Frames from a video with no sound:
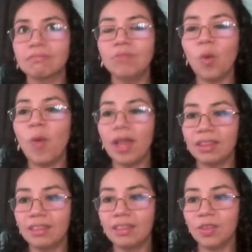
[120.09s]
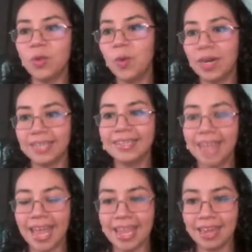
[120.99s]
to what you are
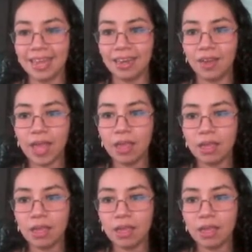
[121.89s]
saying. Okay?